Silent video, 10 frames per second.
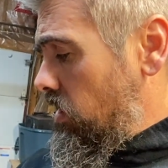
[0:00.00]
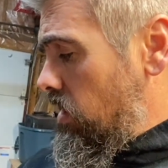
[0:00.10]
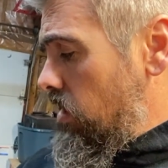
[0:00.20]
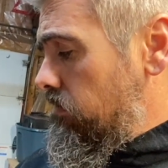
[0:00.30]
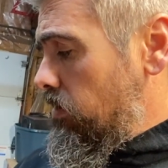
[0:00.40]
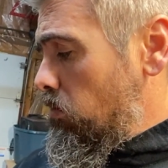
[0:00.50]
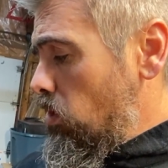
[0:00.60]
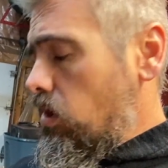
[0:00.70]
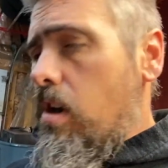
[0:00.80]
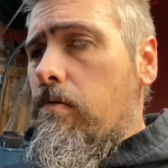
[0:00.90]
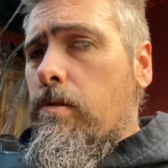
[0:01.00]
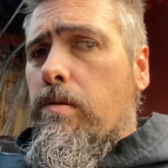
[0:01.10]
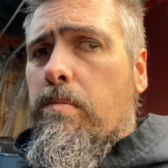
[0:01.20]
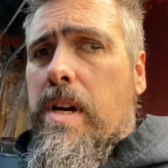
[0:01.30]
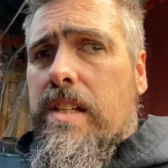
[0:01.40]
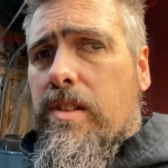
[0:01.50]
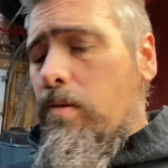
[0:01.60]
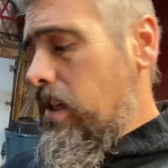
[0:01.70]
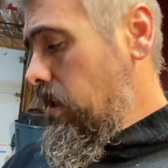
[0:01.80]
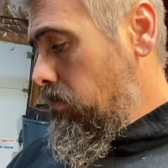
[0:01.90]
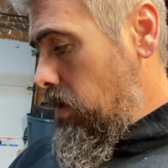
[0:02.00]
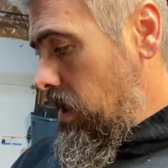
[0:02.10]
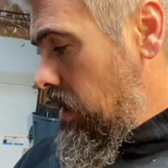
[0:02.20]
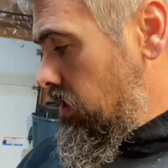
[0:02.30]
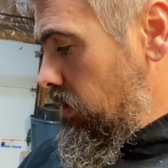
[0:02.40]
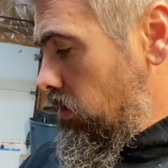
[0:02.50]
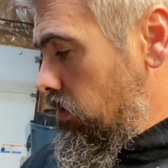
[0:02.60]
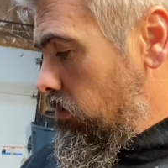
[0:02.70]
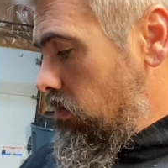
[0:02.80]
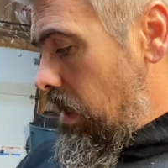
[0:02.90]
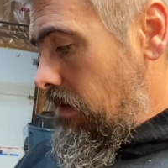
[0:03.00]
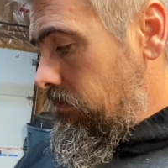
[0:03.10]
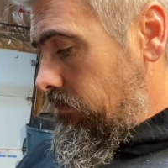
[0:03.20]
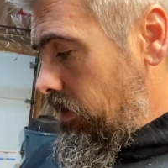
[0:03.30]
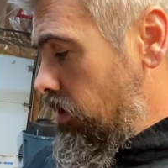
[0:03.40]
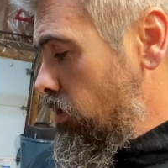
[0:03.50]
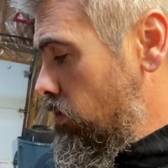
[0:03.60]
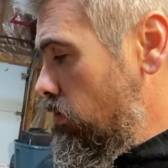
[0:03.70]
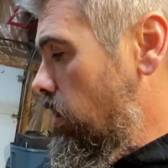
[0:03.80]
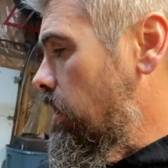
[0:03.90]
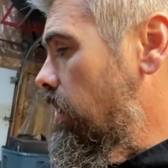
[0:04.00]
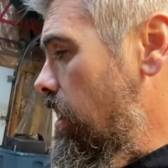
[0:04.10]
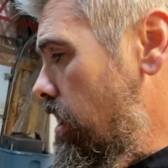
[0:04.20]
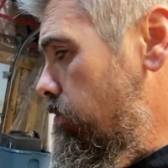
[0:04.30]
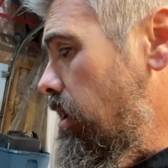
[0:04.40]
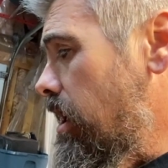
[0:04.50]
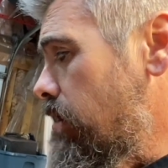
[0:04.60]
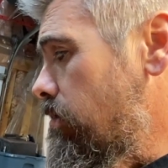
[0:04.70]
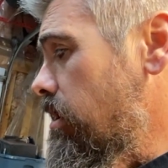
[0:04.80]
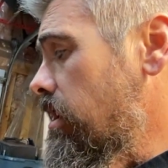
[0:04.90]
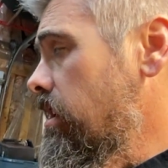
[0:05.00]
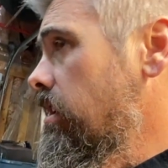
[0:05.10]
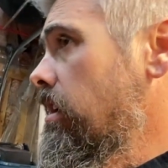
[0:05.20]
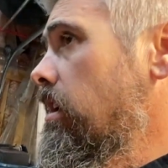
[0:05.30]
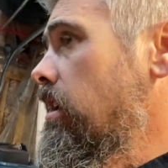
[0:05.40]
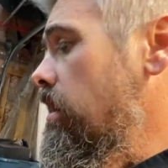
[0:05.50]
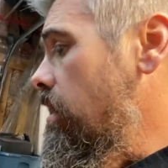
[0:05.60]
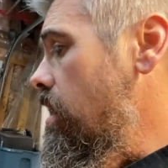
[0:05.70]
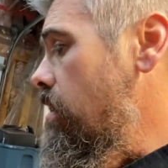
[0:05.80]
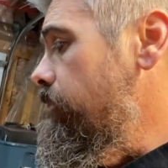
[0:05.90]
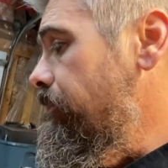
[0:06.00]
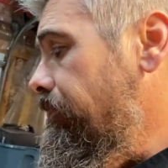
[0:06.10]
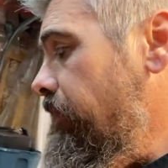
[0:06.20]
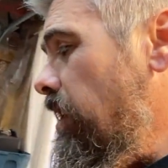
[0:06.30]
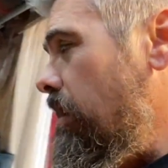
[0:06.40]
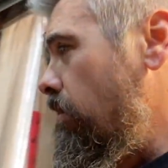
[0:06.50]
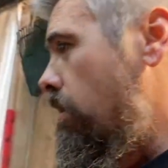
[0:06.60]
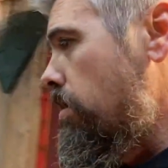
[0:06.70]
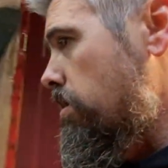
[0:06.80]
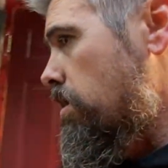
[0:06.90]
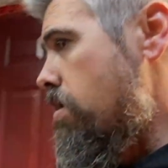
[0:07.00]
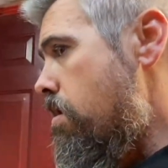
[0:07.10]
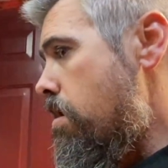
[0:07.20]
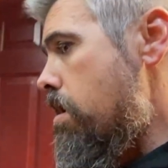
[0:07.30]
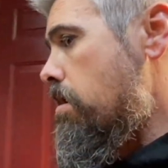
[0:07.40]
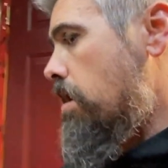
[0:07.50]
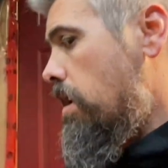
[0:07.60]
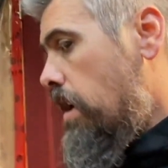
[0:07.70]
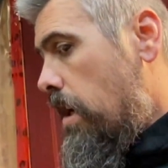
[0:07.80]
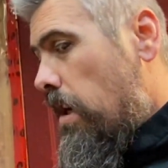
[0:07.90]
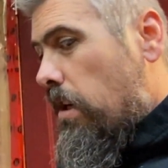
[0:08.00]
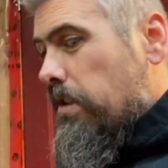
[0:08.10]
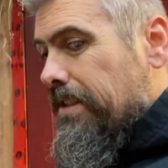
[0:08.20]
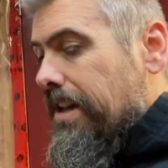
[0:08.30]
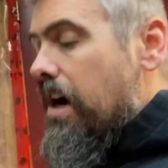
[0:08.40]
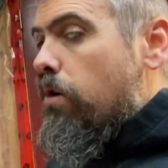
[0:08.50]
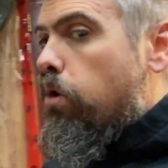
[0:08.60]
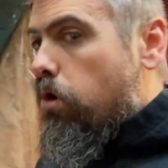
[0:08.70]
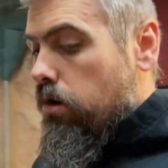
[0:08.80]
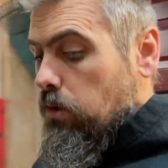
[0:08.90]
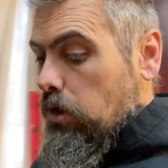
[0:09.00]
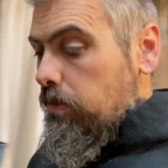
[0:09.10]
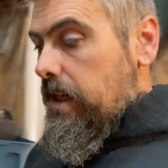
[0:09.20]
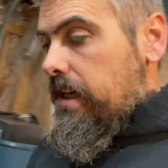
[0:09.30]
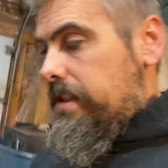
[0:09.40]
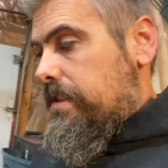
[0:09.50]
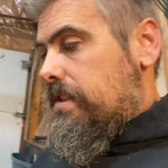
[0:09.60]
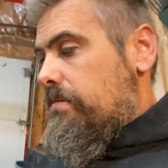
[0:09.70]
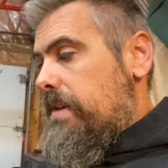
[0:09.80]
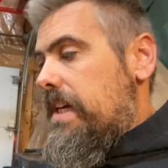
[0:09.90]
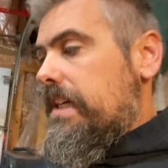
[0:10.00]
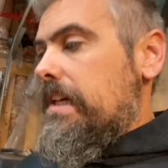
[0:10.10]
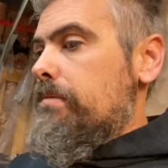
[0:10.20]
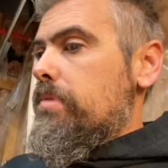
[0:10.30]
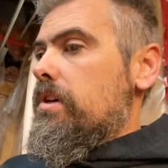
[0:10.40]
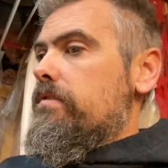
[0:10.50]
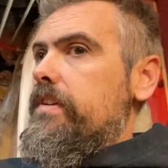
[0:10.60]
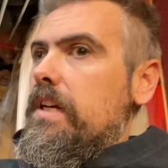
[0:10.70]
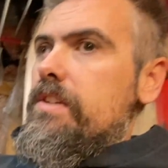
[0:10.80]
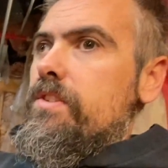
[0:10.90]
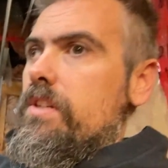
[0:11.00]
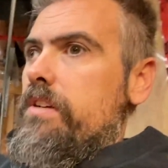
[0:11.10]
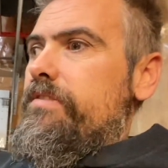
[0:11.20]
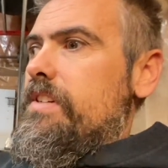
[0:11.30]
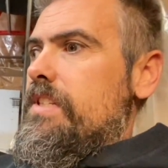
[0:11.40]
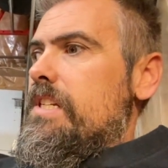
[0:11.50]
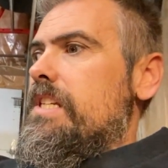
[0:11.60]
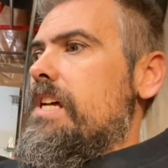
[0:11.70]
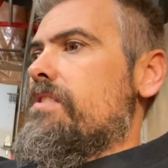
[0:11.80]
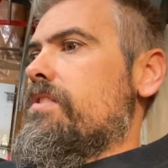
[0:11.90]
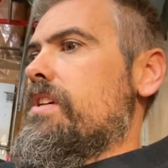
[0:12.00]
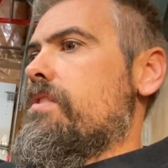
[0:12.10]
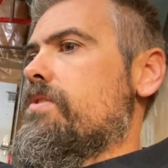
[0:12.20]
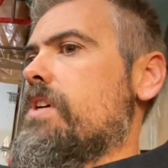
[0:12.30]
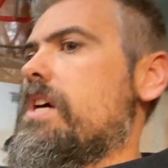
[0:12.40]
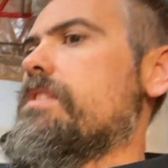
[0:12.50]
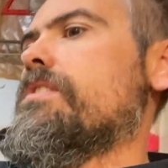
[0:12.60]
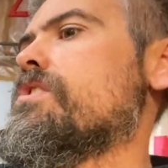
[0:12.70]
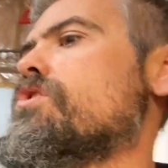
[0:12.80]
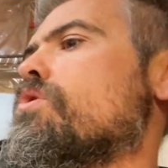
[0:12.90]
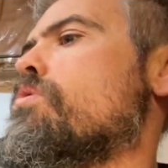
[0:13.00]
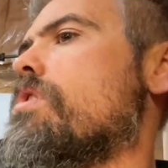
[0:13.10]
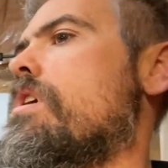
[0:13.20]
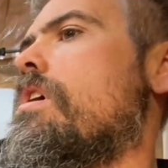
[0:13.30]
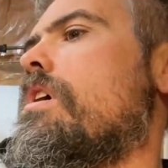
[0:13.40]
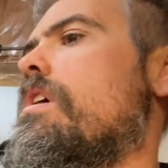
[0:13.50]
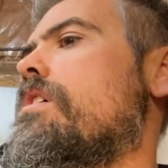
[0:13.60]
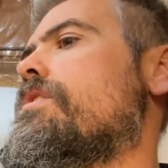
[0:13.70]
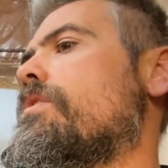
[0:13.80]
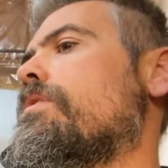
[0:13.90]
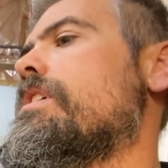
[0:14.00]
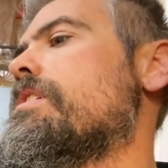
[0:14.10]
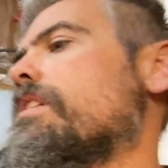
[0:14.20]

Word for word: I feel more confident with Mike doing it, but I still do have to do a lot of body work um, on the car it's not horrible, but to make it perfect, I still got to fix the dent on the other side. This door still needs a